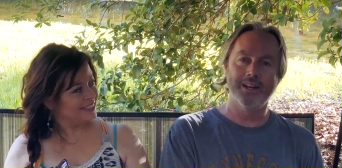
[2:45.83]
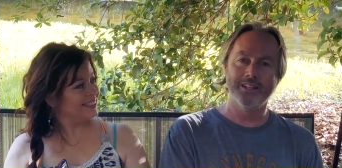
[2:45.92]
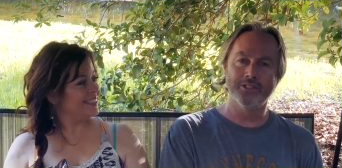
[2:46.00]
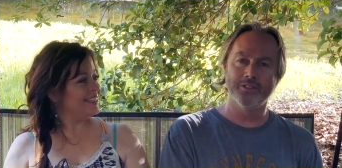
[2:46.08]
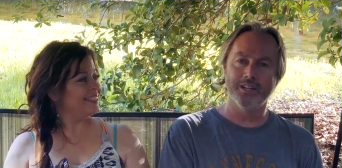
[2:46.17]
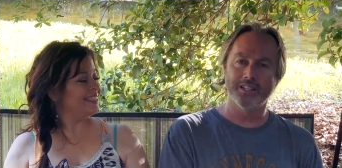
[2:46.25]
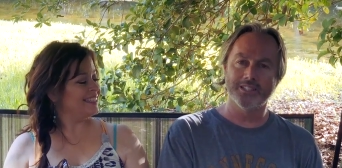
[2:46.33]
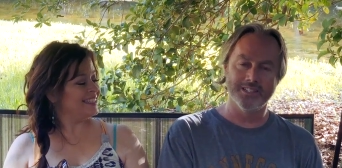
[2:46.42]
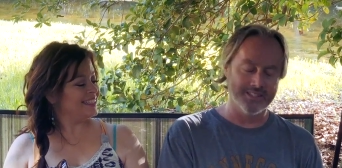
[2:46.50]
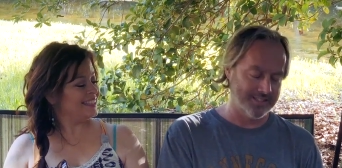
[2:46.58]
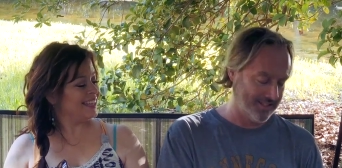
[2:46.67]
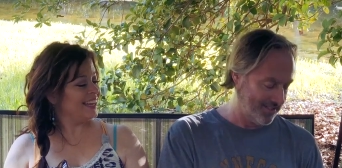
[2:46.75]
Speaker 1: at
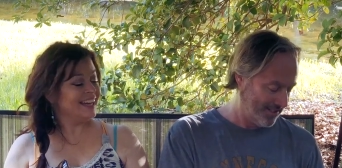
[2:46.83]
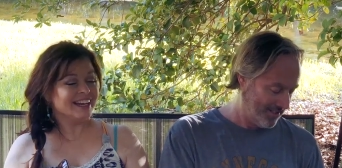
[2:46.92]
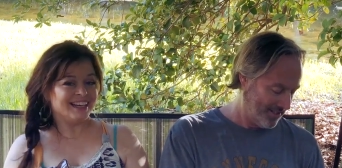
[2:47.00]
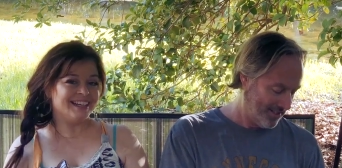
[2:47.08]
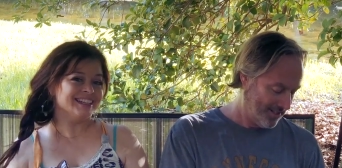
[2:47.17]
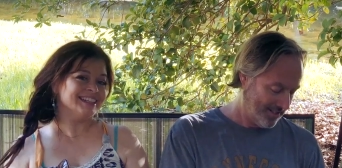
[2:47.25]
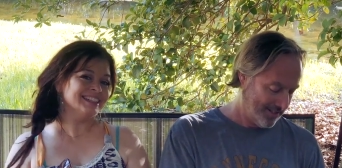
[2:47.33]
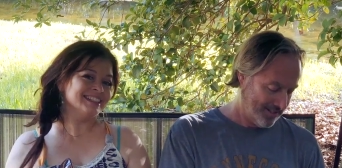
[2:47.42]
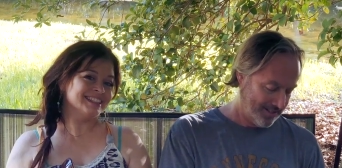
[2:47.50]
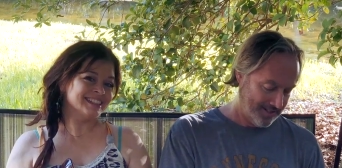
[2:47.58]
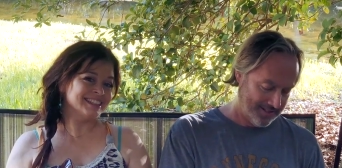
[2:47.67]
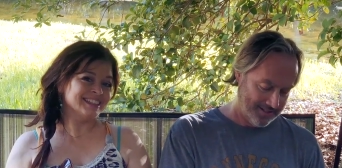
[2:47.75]
introductions.
Speaker 2: Yeah.
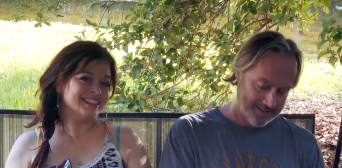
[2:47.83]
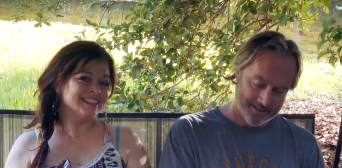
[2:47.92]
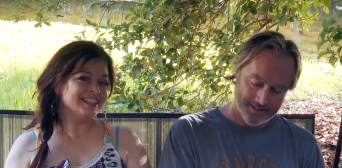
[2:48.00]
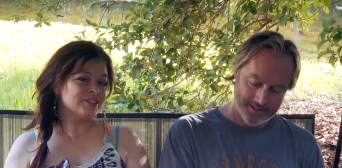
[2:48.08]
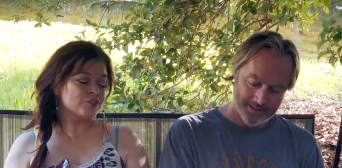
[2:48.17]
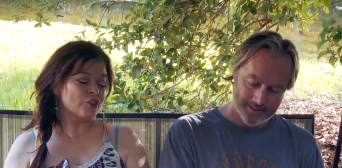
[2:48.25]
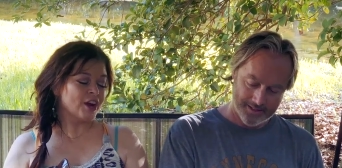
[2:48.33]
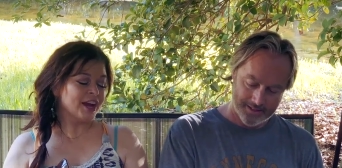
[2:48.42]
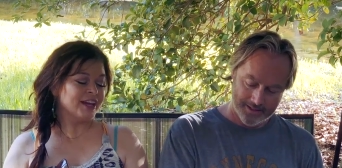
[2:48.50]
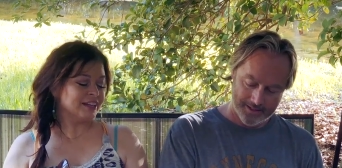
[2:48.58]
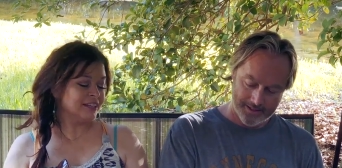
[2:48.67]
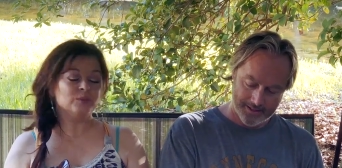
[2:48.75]
He's
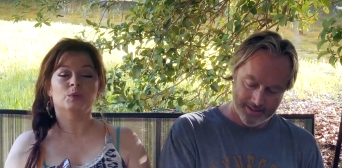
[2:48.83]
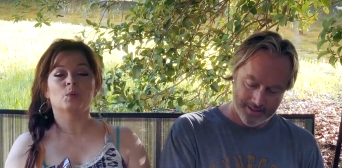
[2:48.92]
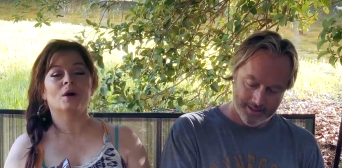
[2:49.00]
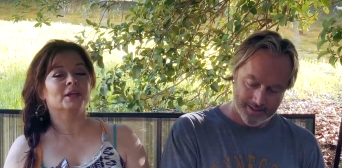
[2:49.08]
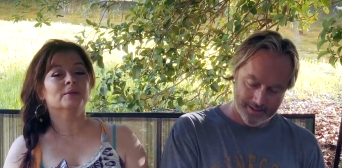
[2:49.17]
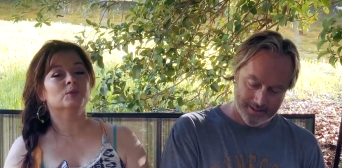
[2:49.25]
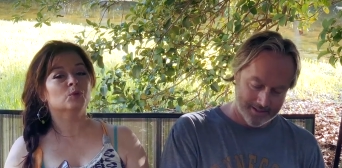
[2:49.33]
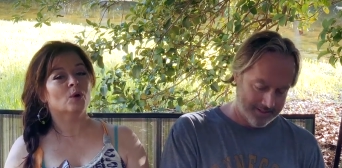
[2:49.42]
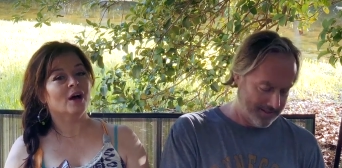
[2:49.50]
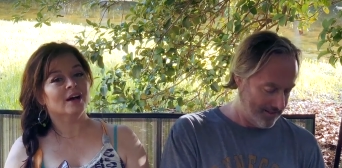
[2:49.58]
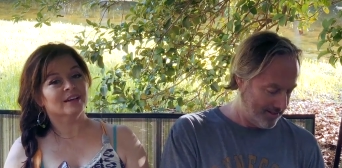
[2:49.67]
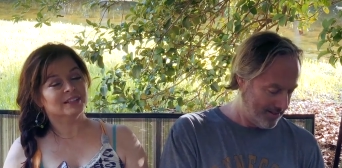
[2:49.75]
great. We want him to,
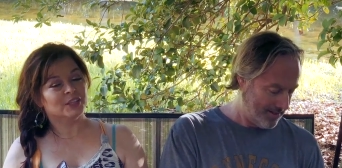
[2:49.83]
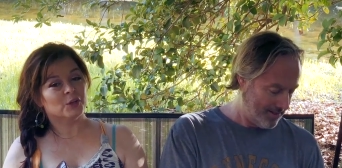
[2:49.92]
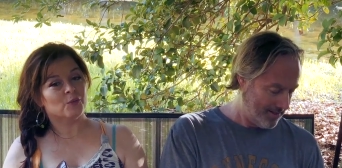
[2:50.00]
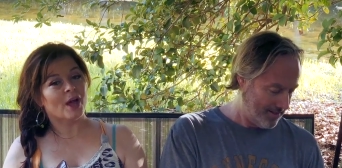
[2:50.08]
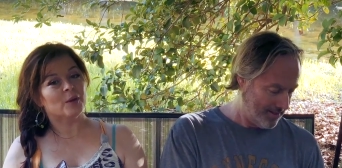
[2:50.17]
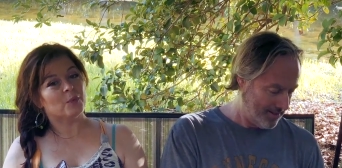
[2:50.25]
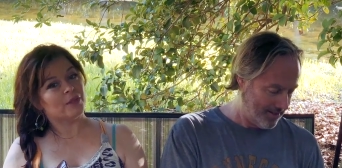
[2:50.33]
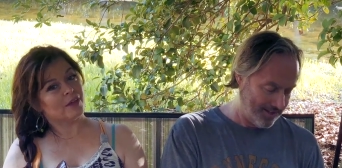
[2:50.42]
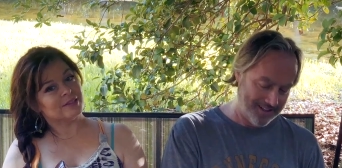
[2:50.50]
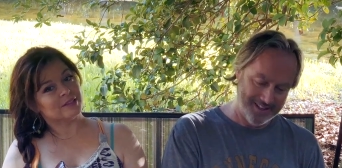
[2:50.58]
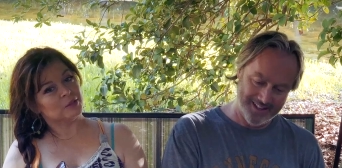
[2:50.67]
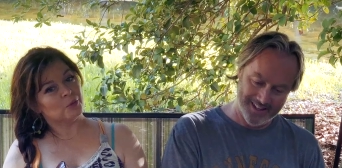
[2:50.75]
uh, you know, ride with
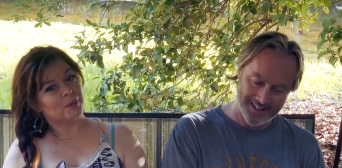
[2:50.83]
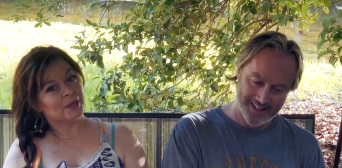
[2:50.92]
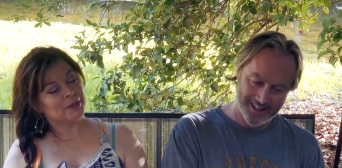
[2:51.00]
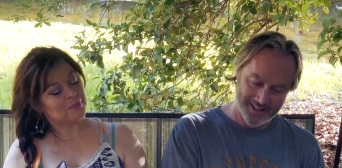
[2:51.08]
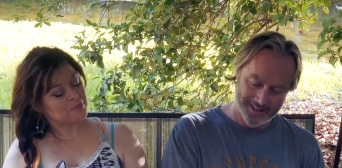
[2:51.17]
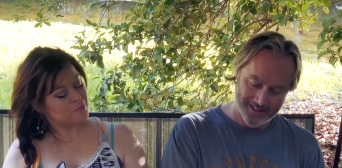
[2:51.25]
us a little bit.